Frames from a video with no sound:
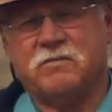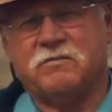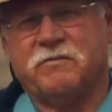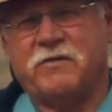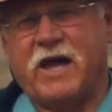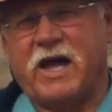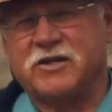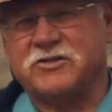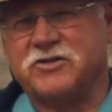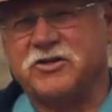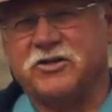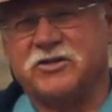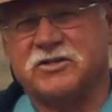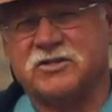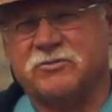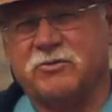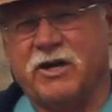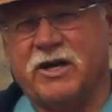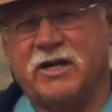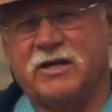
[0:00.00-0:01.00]
Faster you
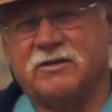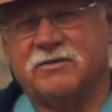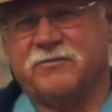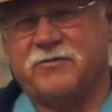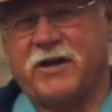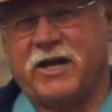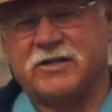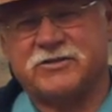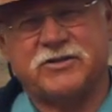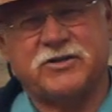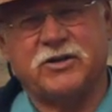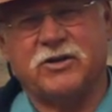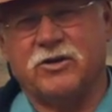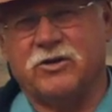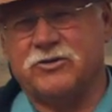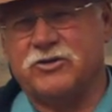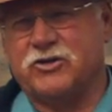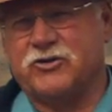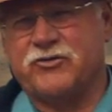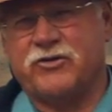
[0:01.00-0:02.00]
swing, faster you
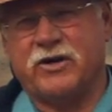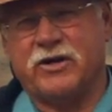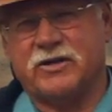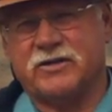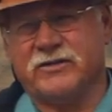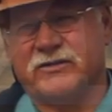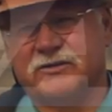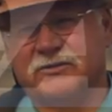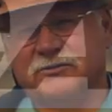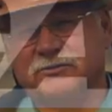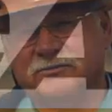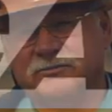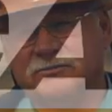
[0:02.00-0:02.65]
load your trucks.